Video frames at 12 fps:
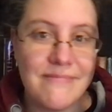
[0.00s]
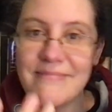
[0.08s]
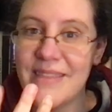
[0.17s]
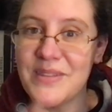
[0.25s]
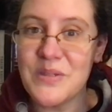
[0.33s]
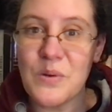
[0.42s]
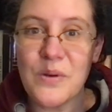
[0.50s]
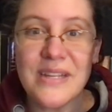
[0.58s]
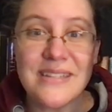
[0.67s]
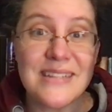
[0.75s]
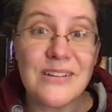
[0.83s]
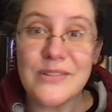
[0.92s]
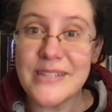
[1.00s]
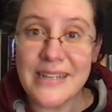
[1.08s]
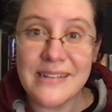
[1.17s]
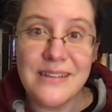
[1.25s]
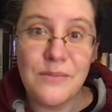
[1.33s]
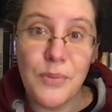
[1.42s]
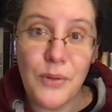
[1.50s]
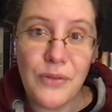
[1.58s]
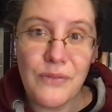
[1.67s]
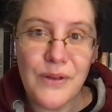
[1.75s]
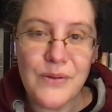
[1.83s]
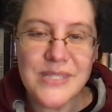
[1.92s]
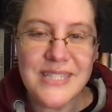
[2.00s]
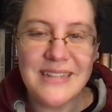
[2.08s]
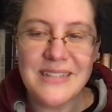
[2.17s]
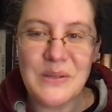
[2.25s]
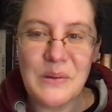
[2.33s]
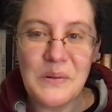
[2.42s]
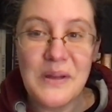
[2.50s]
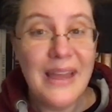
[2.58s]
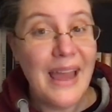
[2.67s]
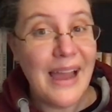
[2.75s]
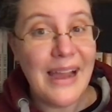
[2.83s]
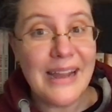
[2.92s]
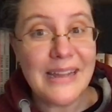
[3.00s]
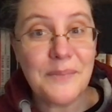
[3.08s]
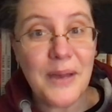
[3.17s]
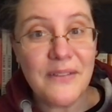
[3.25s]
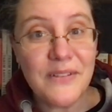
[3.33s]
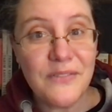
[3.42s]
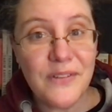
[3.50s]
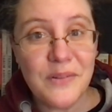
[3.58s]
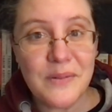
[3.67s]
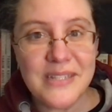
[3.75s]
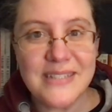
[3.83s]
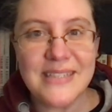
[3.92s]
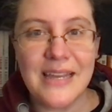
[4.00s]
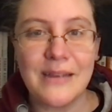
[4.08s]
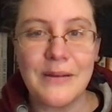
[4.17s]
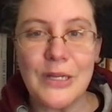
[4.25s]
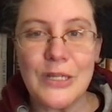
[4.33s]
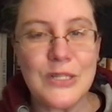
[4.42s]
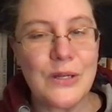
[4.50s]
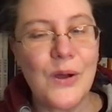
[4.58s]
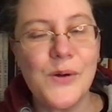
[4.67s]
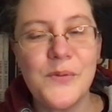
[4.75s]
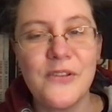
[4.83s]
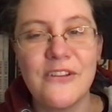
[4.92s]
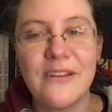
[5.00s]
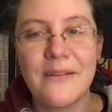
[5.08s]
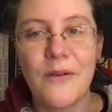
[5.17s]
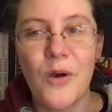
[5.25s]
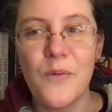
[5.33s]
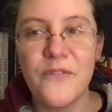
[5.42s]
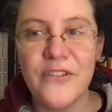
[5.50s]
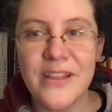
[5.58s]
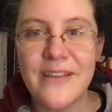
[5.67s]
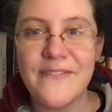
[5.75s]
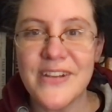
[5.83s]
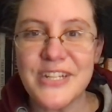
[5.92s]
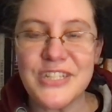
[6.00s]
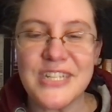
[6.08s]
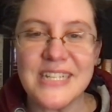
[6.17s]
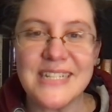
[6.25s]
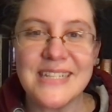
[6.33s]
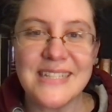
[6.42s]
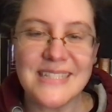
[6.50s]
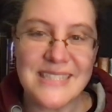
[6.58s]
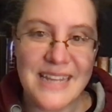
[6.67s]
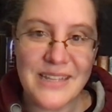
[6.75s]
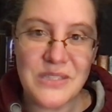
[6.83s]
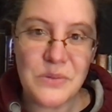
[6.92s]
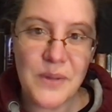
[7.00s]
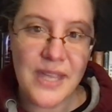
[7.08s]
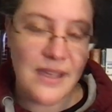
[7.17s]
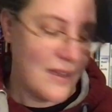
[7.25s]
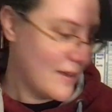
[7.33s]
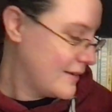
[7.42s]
the story is intersecting both of those. So I am having fun with this. I should hopefully finish it this next week.